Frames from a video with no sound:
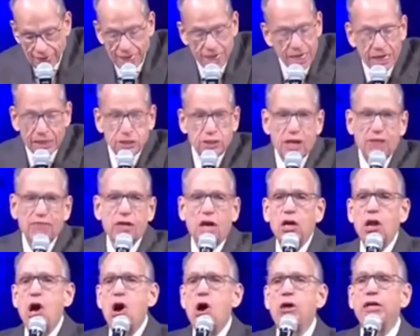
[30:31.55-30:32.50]
and the
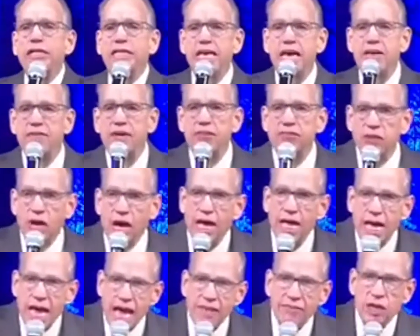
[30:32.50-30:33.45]
Lord taketh away,
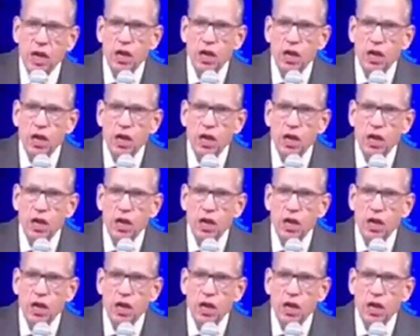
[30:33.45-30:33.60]
but